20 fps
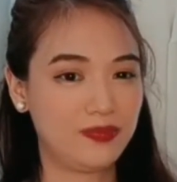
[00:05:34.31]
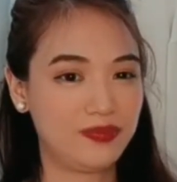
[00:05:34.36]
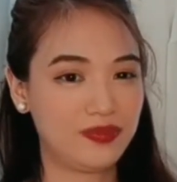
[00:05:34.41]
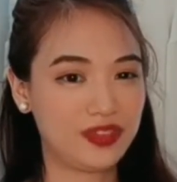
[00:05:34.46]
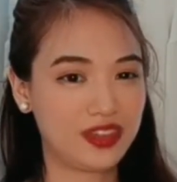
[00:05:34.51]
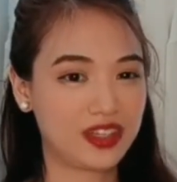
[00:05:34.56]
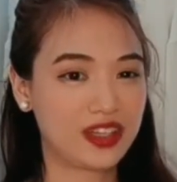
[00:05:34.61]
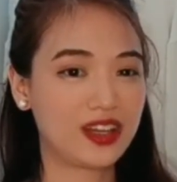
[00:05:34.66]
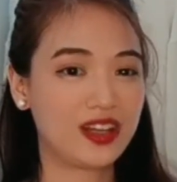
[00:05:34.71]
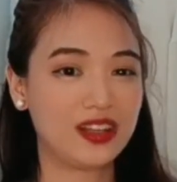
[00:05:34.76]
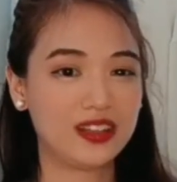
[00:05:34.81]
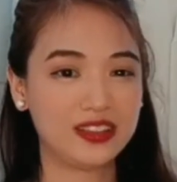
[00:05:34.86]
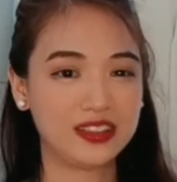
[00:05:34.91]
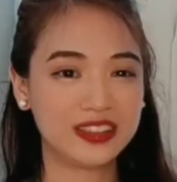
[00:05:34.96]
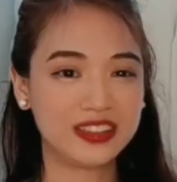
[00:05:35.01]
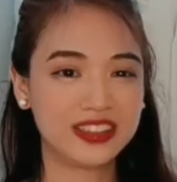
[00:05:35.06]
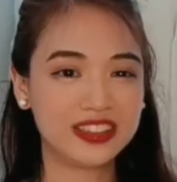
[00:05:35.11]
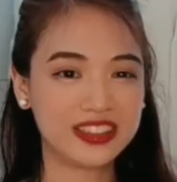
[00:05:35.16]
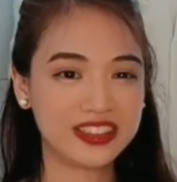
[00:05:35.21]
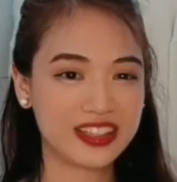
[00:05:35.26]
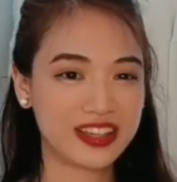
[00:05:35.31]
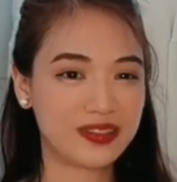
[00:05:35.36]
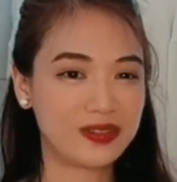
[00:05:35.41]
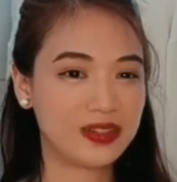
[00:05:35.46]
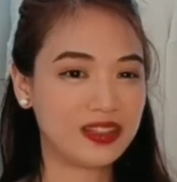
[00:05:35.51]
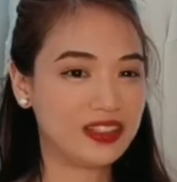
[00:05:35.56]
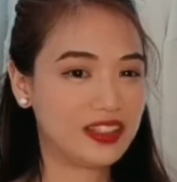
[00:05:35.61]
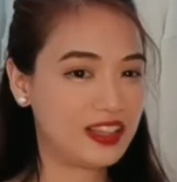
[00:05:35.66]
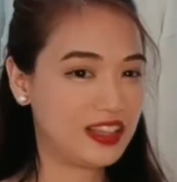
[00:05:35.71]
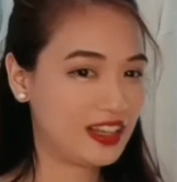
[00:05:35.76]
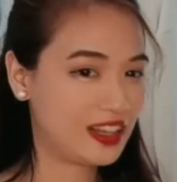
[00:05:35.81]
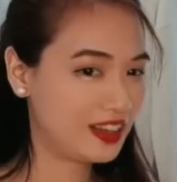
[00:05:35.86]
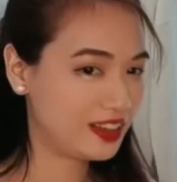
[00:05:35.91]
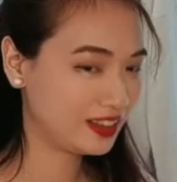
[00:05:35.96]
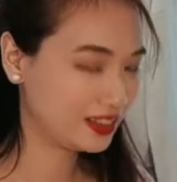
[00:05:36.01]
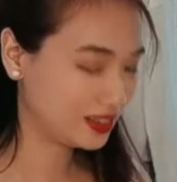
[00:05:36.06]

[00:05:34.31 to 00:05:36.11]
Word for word: the colors. I really